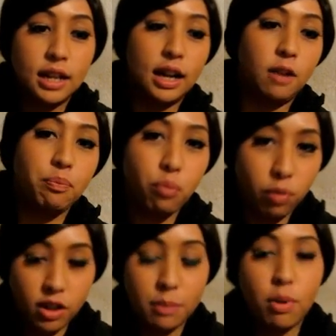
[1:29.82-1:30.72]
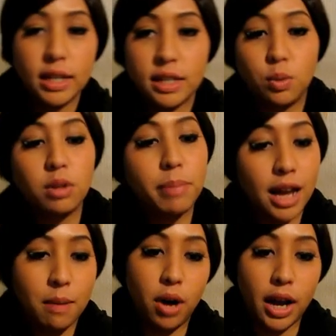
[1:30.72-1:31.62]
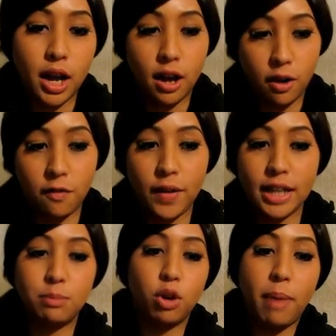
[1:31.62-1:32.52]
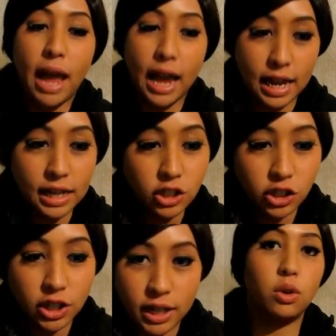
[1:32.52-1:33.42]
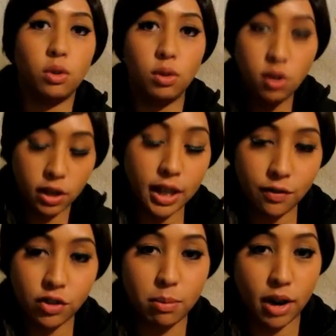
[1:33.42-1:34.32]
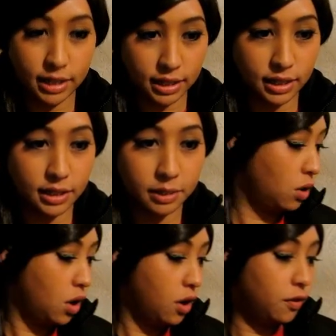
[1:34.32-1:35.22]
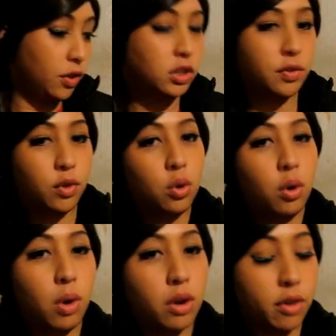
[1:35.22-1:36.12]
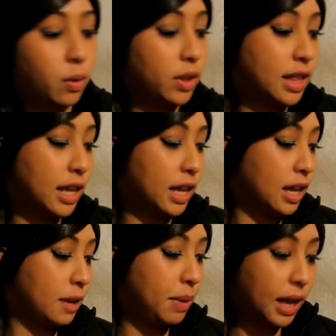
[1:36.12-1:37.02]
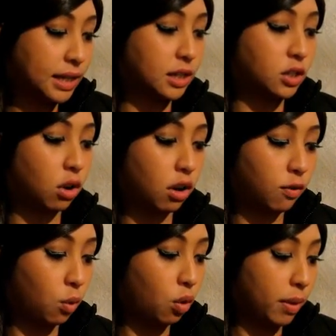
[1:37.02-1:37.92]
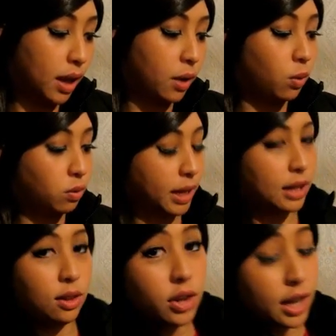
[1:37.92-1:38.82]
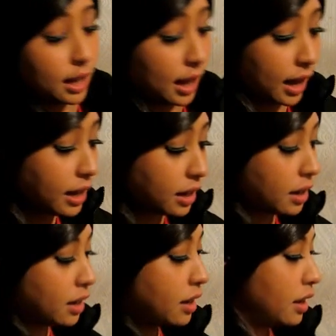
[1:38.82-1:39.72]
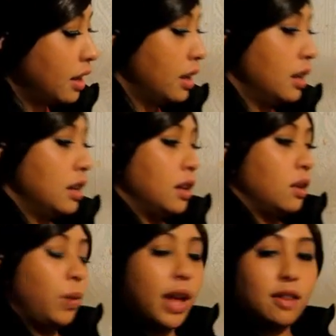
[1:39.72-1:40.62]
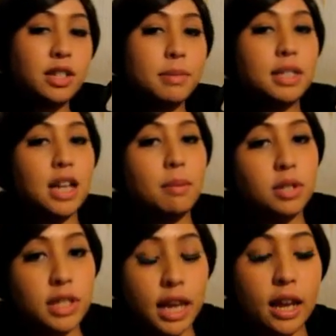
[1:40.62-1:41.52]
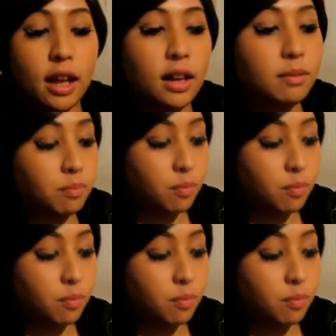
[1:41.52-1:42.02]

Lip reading: Now, the prices will be up on our Facebook page. We'll look there for the prices. For those of you who are wondering what the pieces of Worbla will be looking like, we have some examples here.